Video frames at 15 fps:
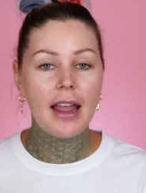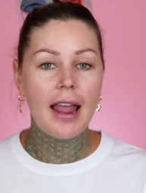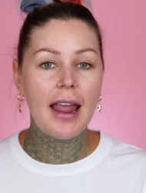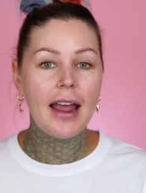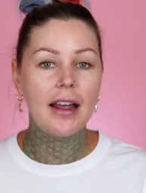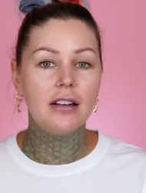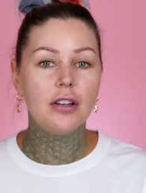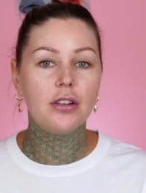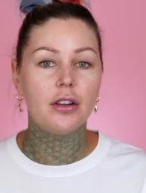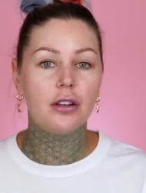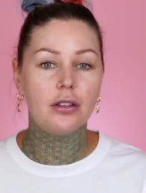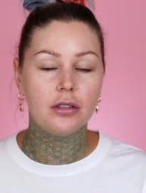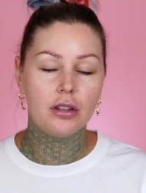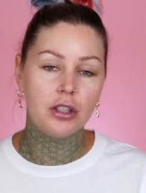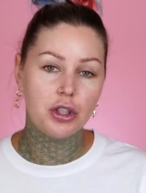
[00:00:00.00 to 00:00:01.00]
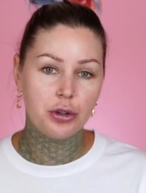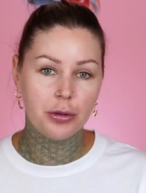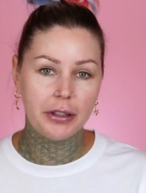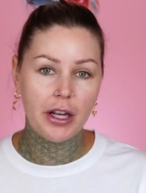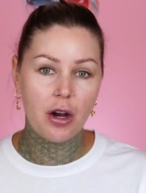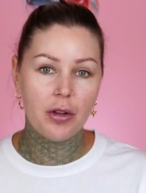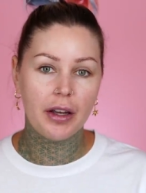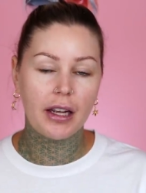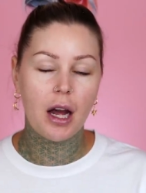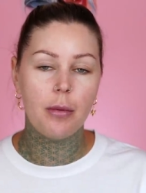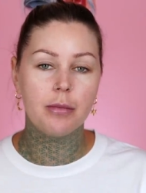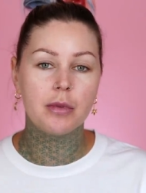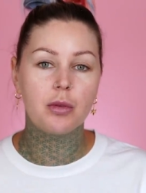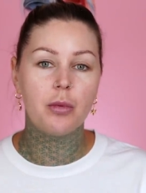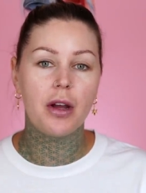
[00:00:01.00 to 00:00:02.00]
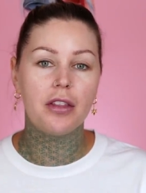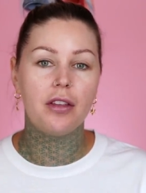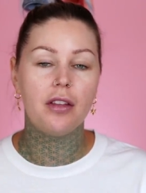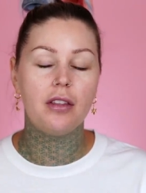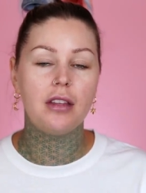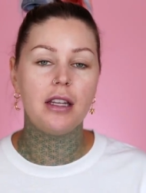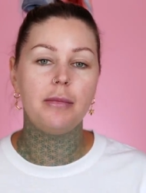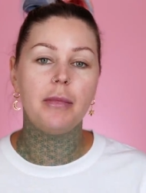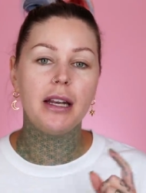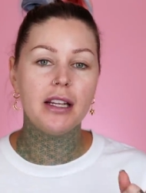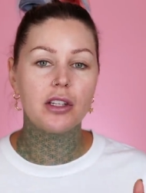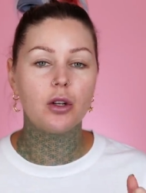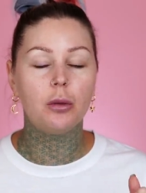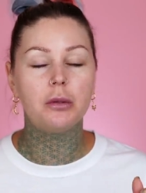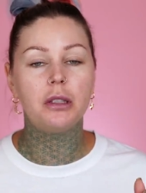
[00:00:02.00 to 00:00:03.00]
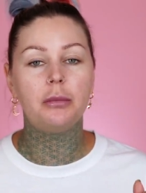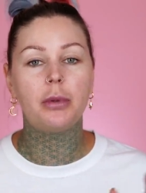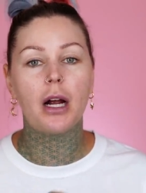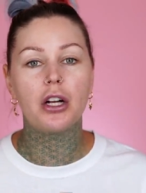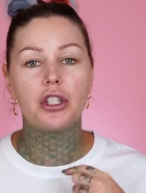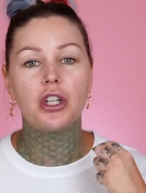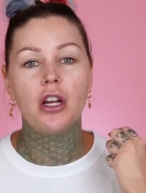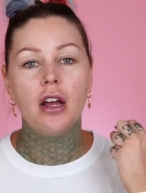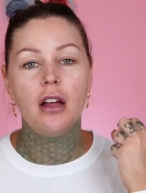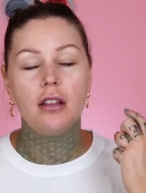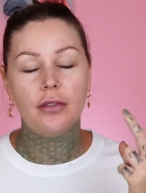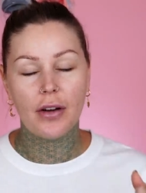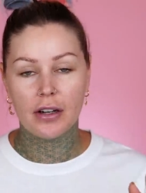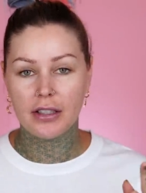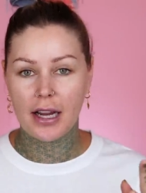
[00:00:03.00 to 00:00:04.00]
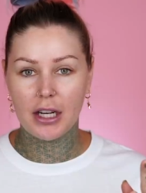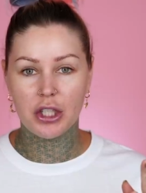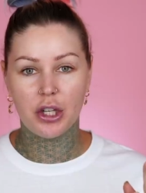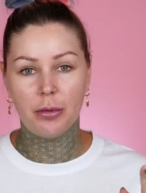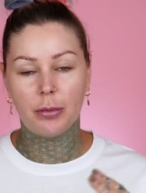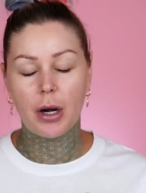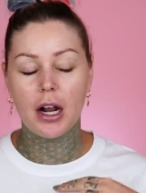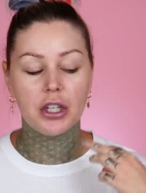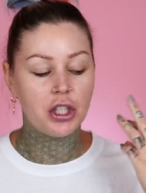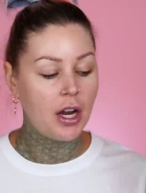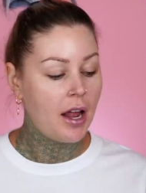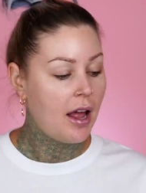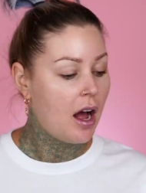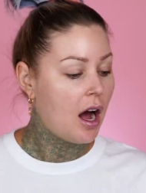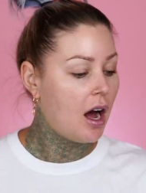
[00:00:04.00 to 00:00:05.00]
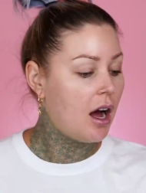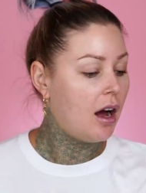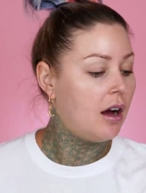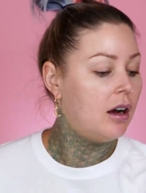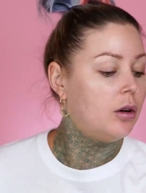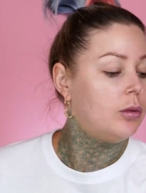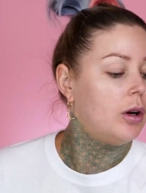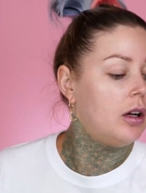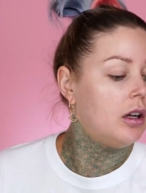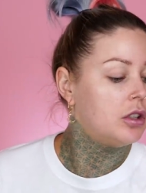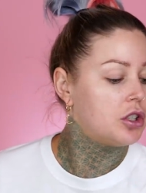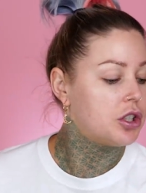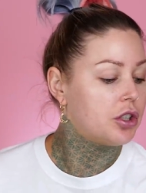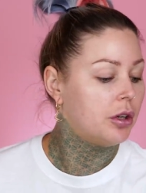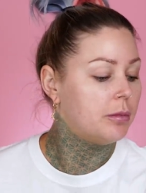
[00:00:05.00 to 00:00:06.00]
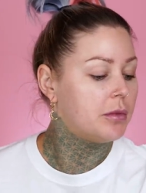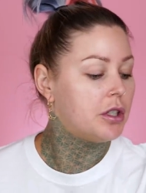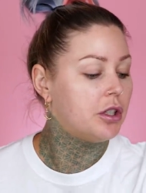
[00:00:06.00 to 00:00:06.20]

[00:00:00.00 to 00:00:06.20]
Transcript: and the trio that comes with the mini sculpting brush, the foundation brush. Well, I'll just show them